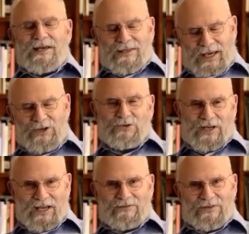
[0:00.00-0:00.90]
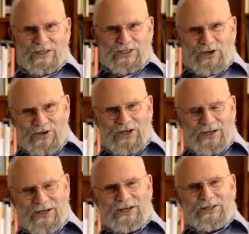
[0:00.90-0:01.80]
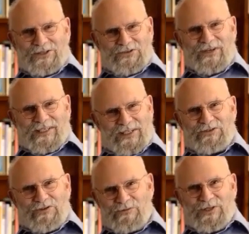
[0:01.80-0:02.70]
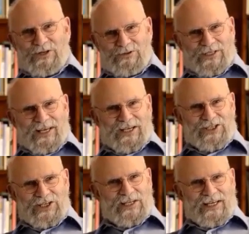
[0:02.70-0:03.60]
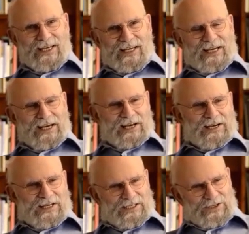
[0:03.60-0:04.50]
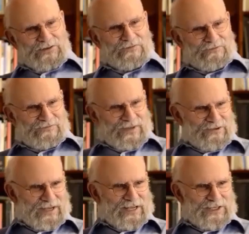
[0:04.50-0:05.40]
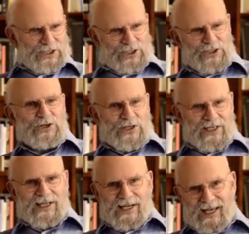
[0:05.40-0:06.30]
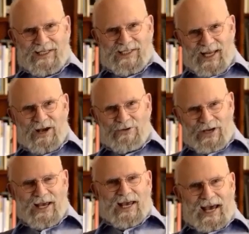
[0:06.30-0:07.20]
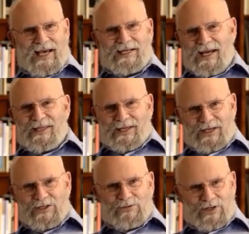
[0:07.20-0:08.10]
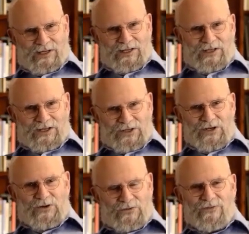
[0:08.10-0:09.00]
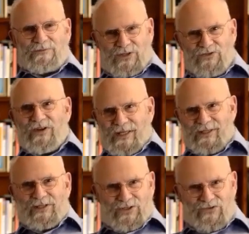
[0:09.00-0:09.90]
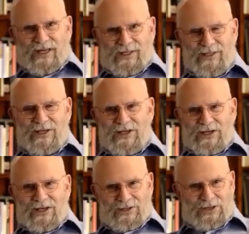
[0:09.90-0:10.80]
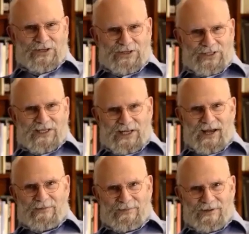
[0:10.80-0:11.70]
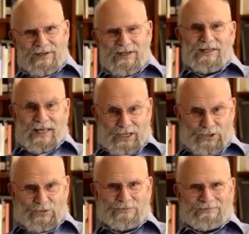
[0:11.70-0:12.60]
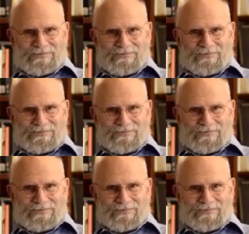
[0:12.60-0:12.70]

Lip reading: Thank you again for this honor. The Tourette Syndrome Association is on very sturdy legs now, and I think it will go from strength to strength in the years to come. Thank you.